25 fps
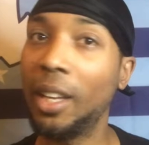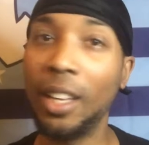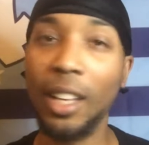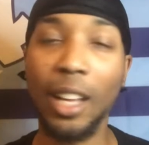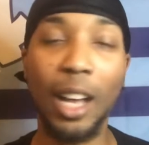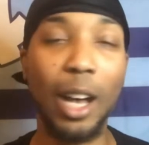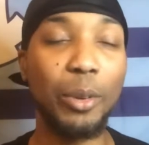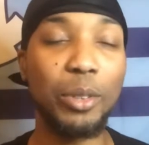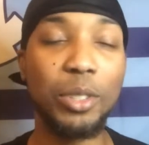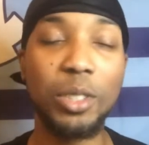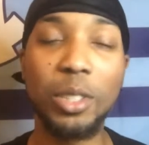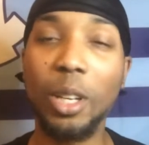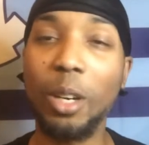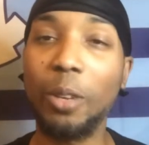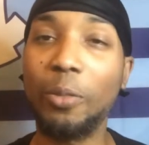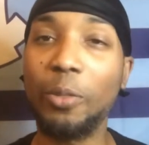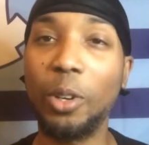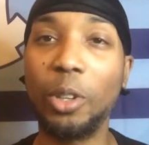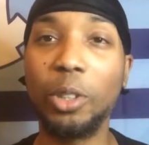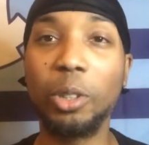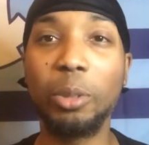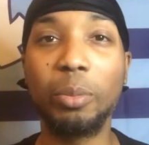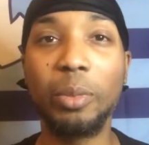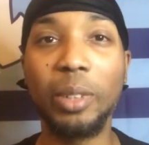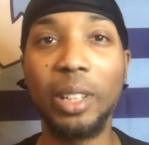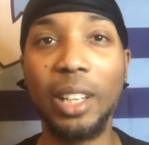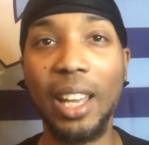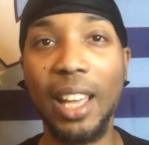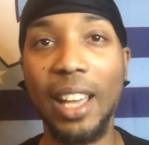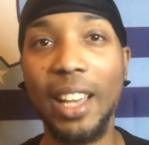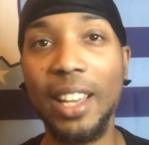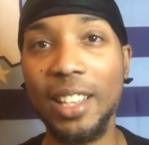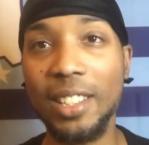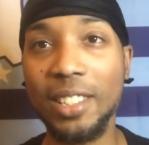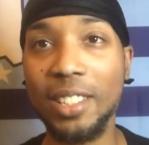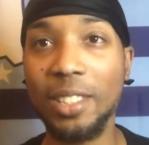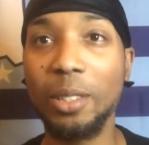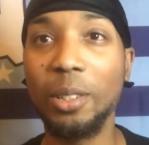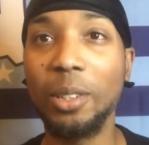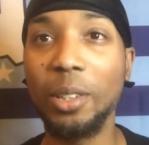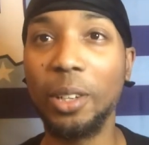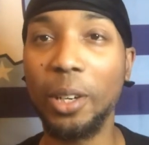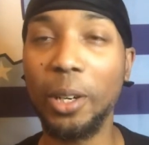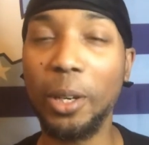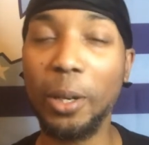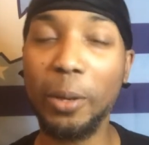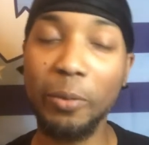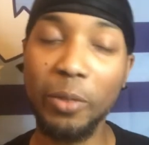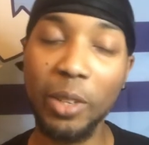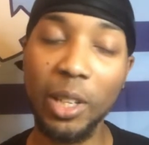I was tough on him in the last
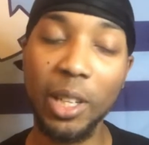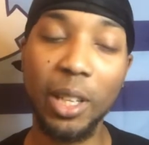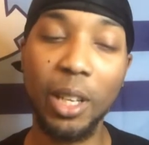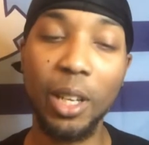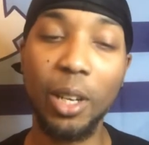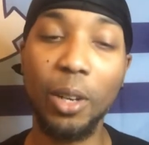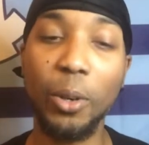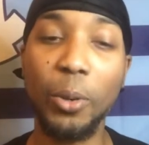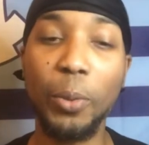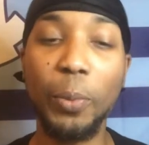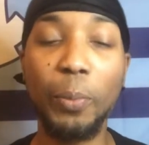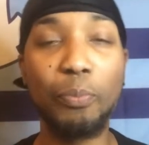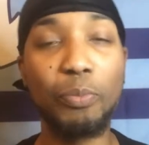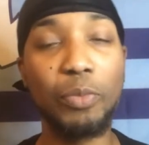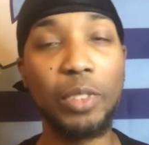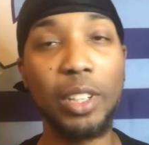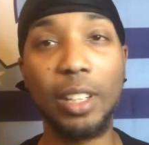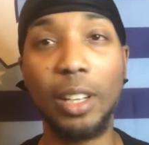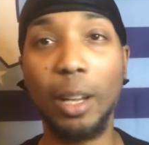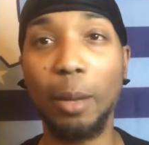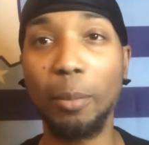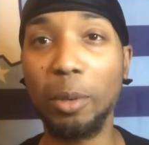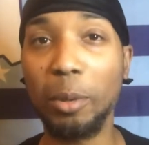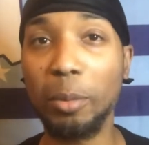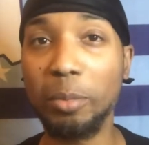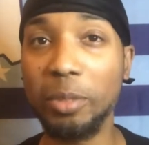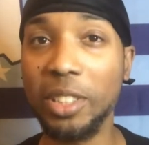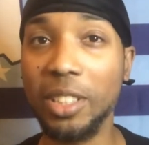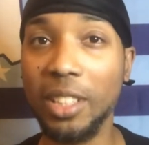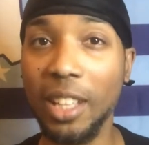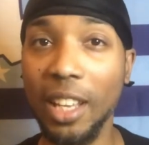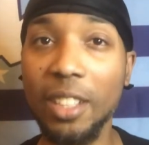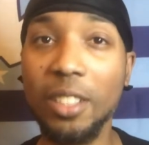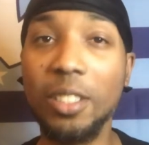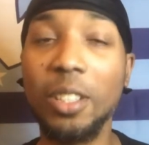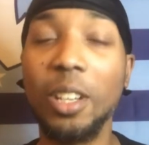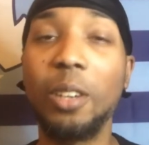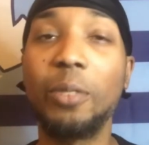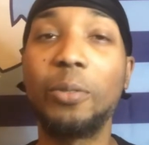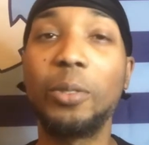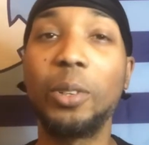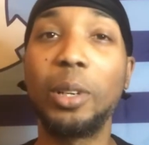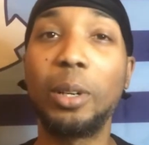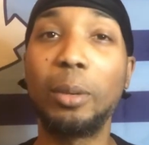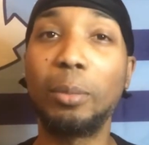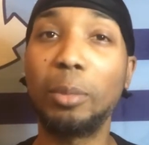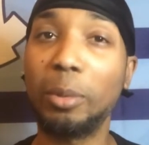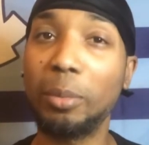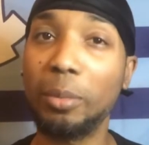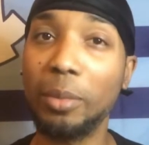video. I'm going to stay tough
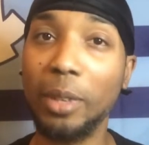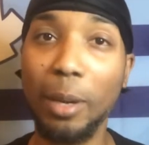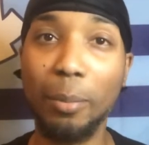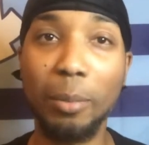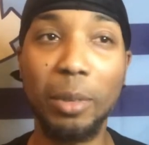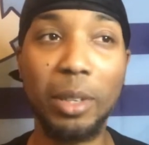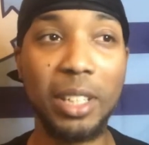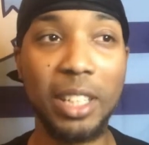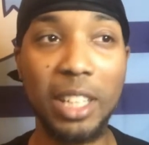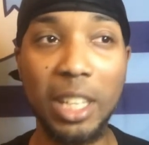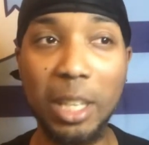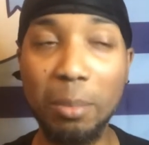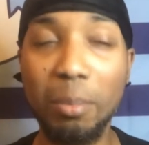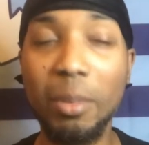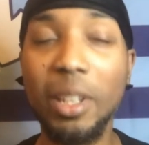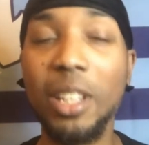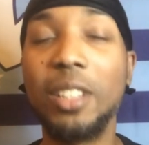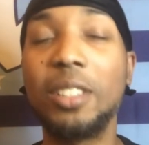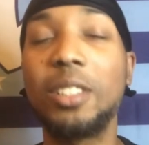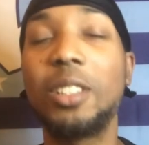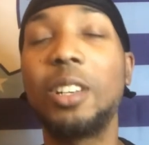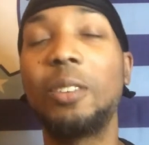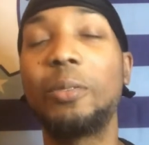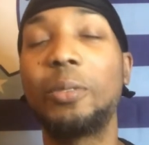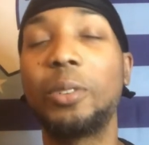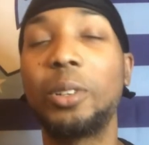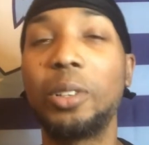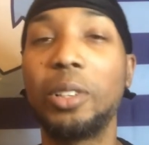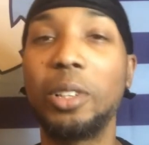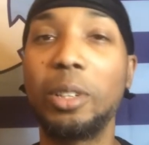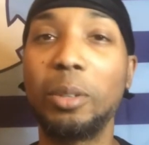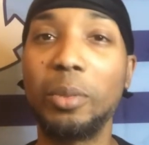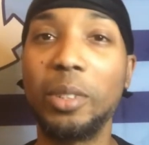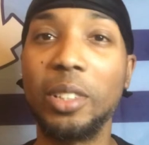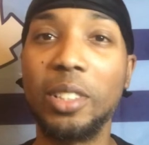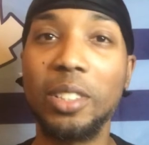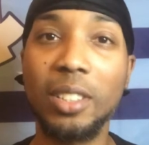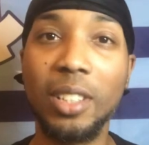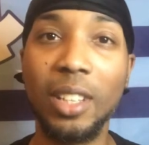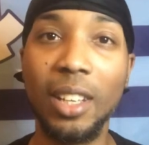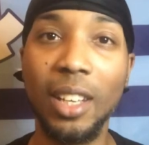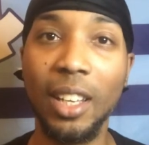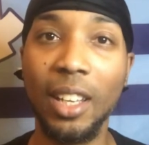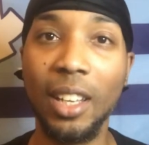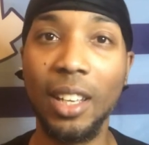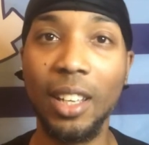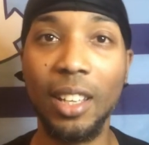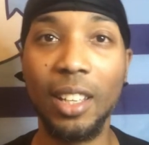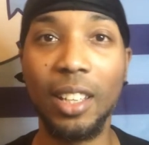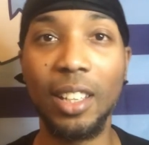on him. I'm going to keep being tough on him because,
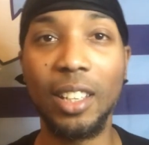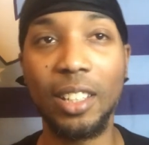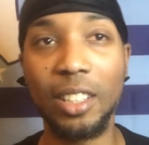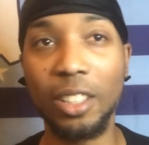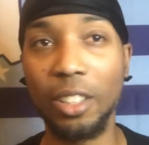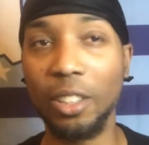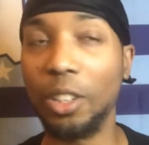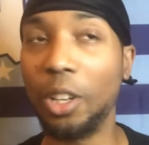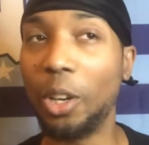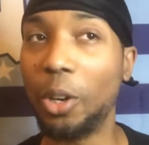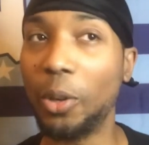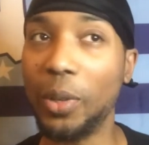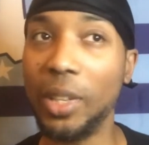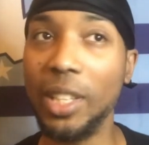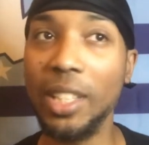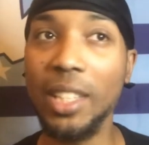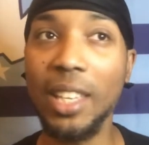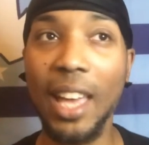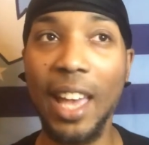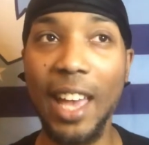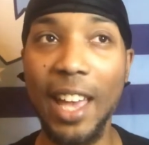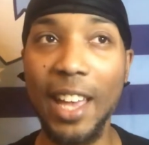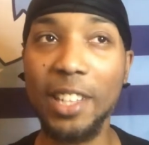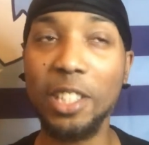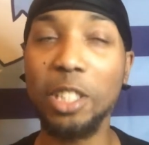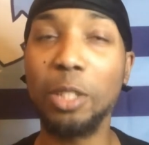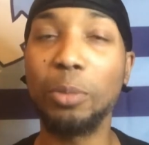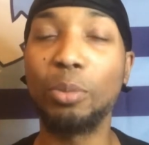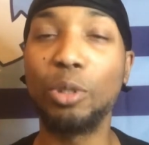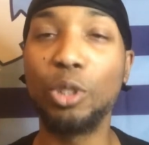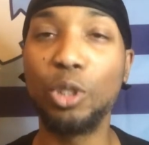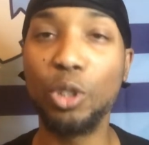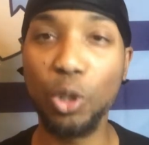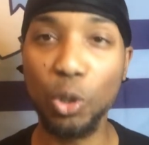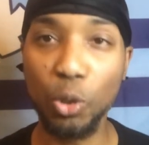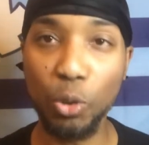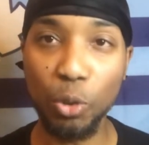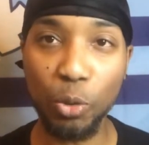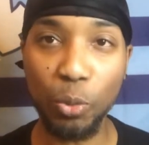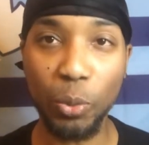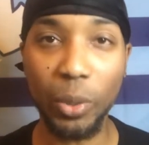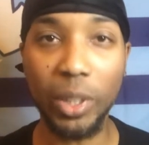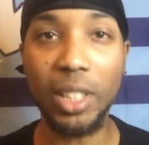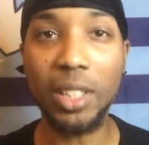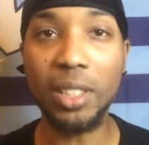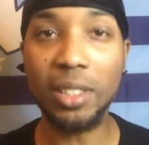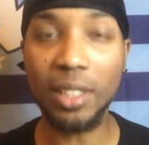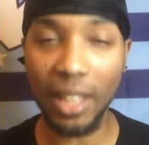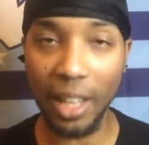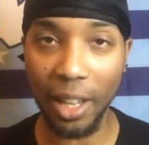you know, he has to produce when
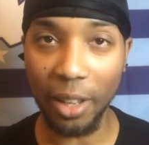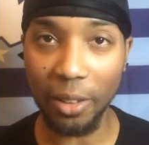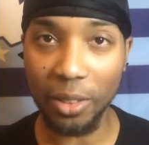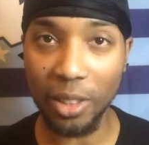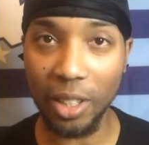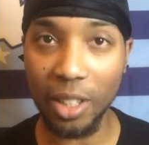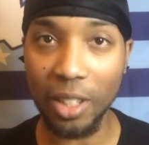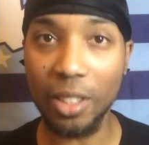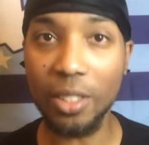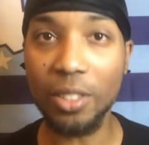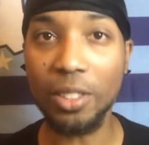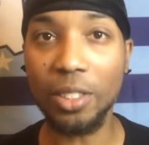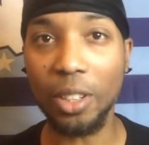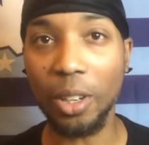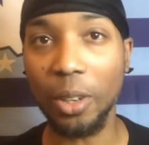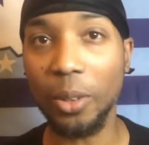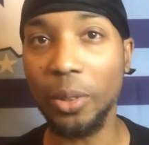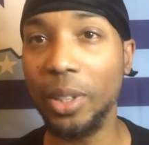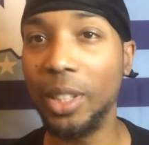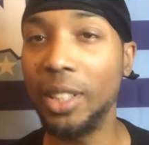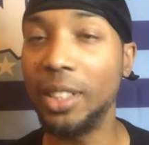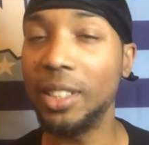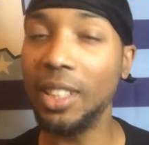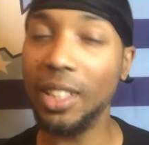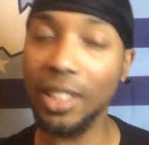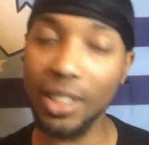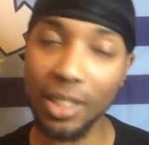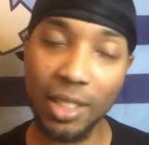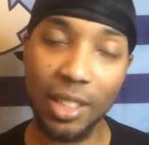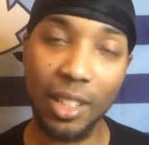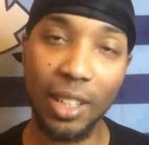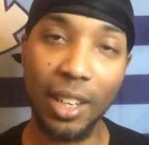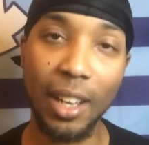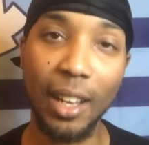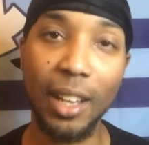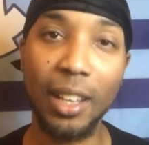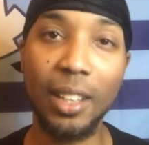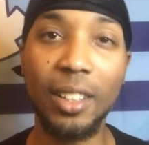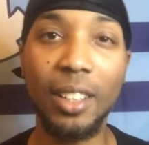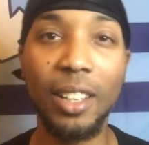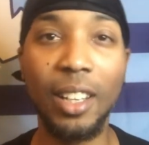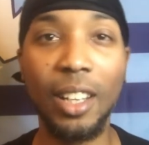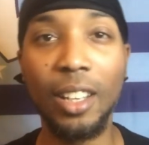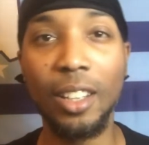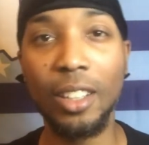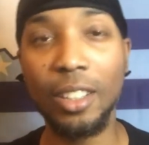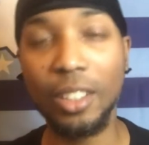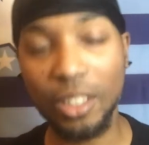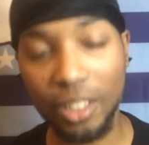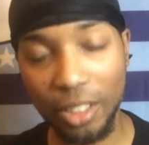he's out there. So did it tonight.
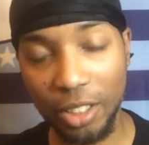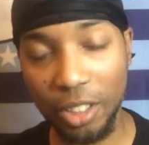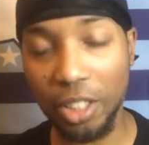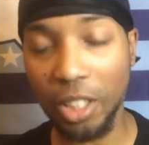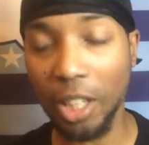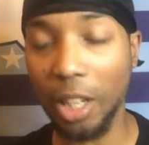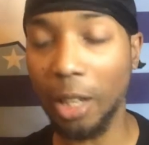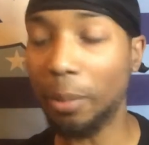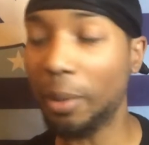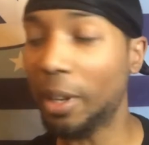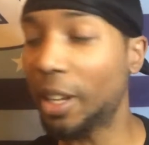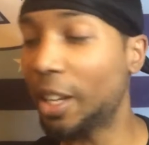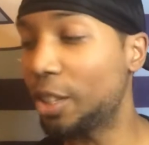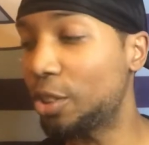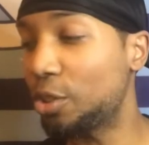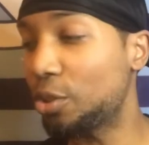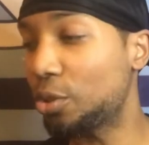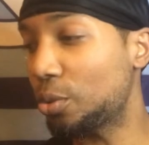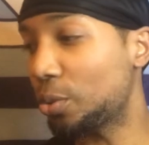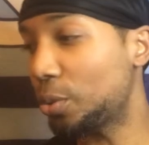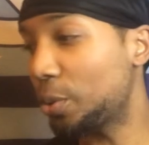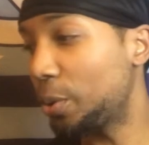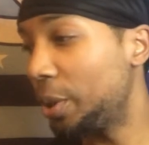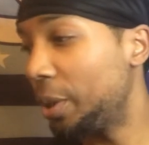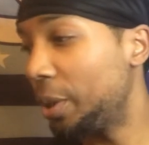Good job, Andrew.